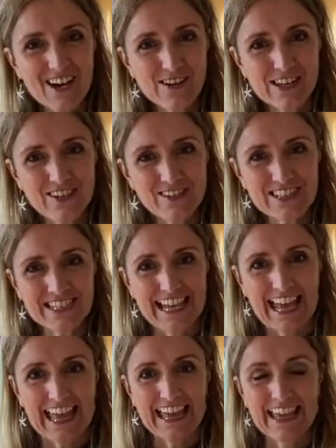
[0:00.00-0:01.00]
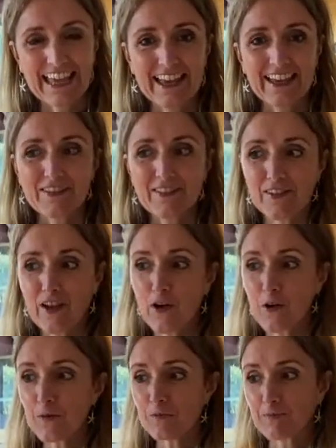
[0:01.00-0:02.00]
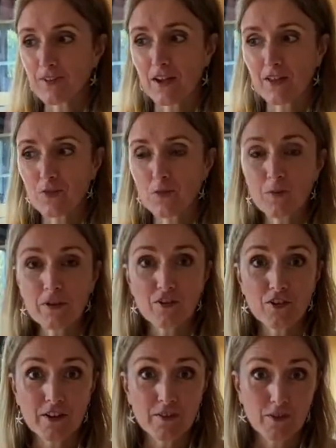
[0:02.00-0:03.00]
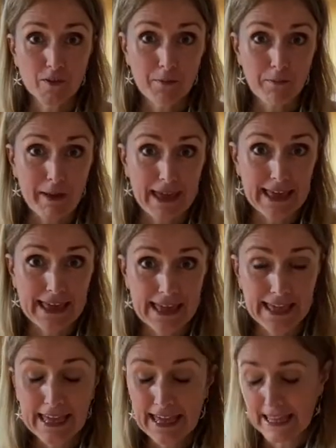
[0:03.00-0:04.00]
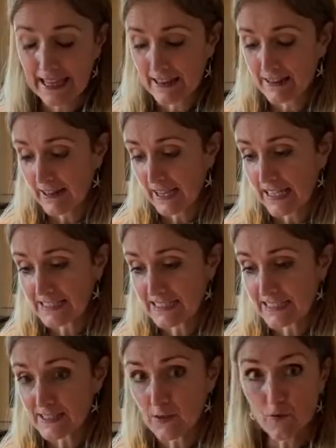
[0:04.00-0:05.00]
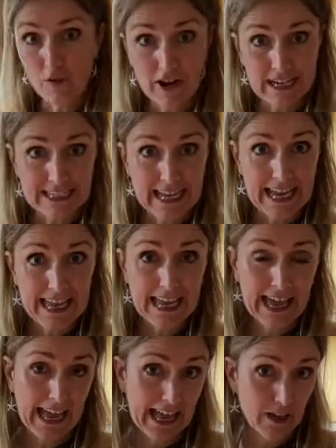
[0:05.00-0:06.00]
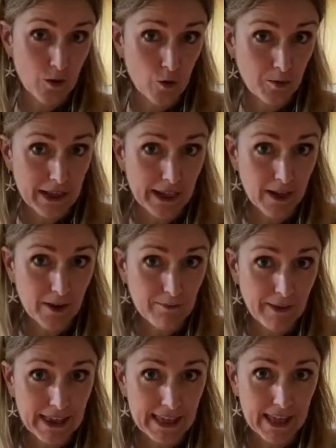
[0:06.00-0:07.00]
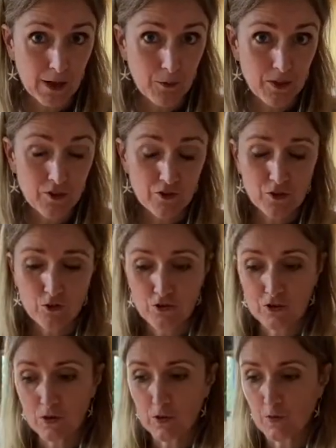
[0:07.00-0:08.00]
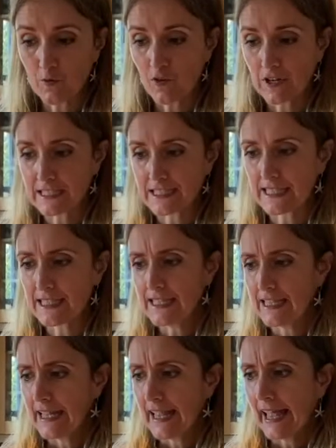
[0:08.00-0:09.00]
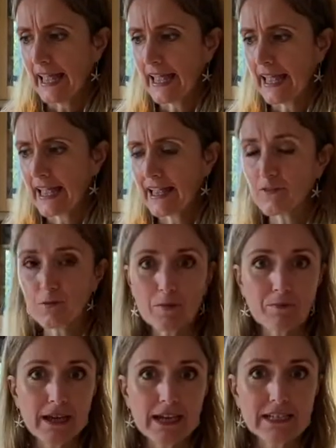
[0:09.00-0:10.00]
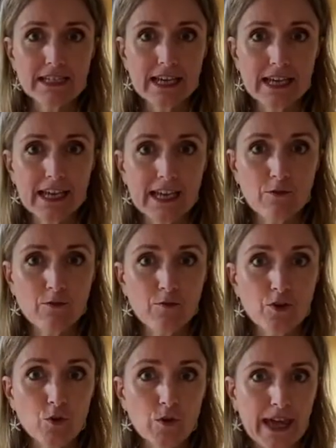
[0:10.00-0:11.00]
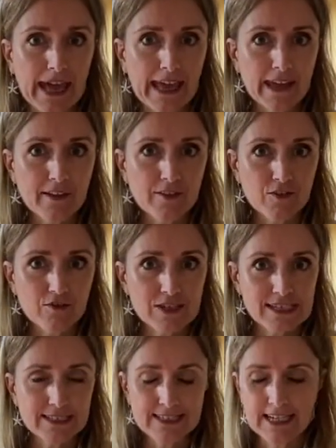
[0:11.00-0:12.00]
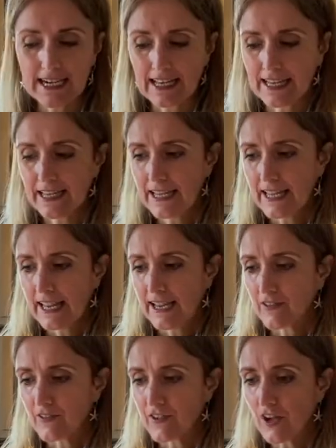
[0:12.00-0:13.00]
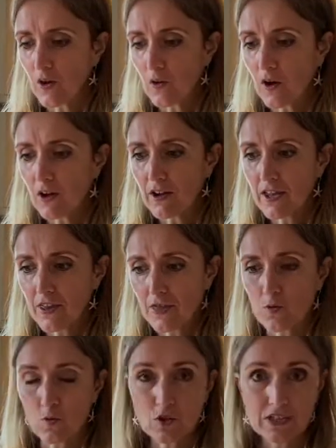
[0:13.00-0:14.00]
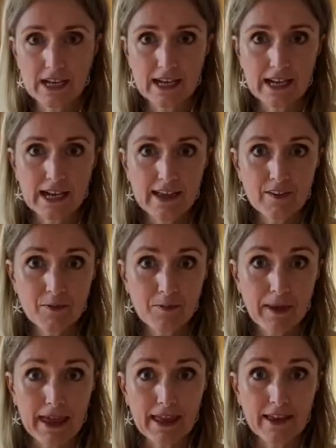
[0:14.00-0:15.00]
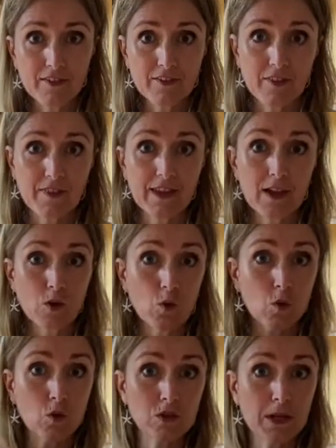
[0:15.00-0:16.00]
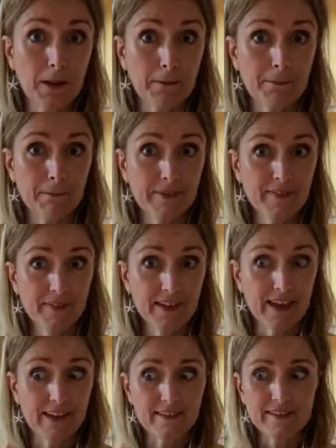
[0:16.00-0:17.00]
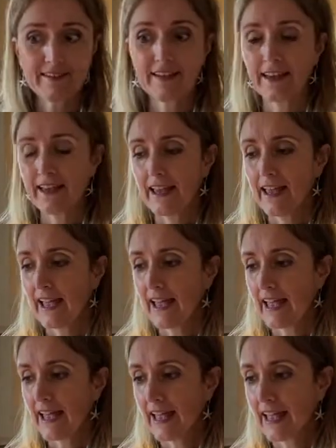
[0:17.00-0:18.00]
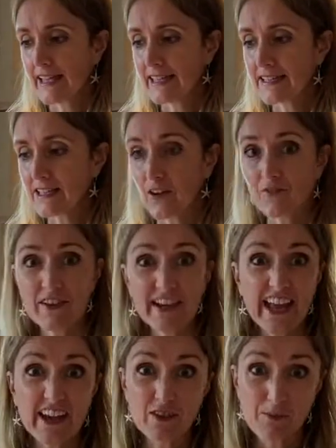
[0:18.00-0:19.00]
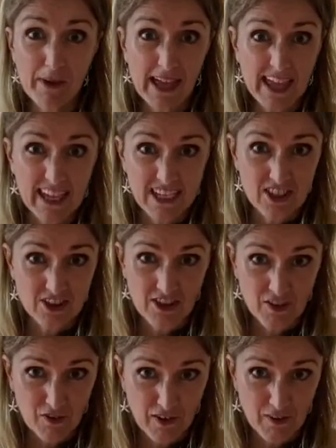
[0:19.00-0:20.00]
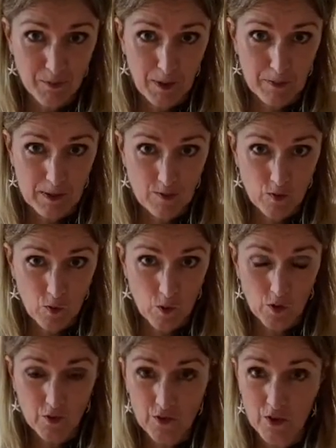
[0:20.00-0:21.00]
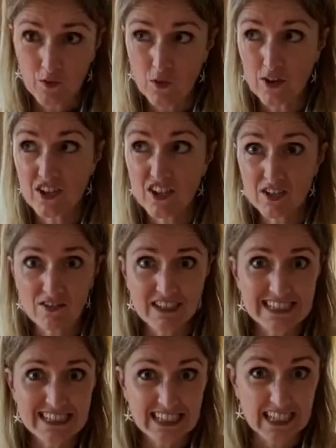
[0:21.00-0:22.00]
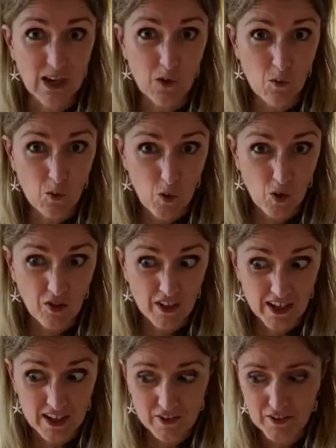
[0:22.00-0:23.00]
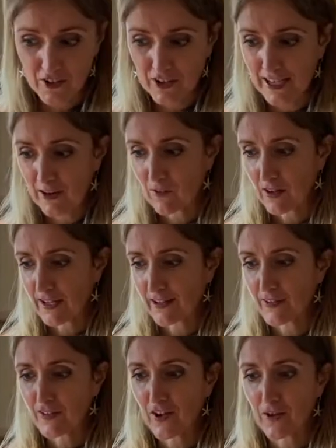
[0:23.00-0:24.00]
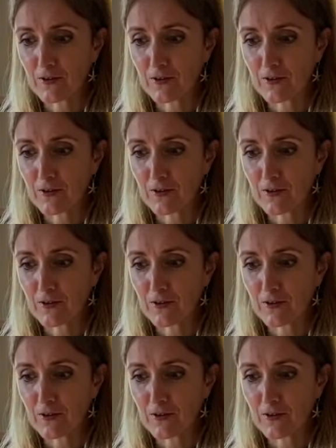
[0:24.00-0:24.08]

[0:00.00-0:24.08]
you today? So I thought we'd try and do some baking again, as it's Friday, and normally I'm baking with the children on a Friday, and we've made a few cakes recently, so I thought let's make something called biscuits. And I've never made this recipe before, so I've got no idea what they're going to turn out like. So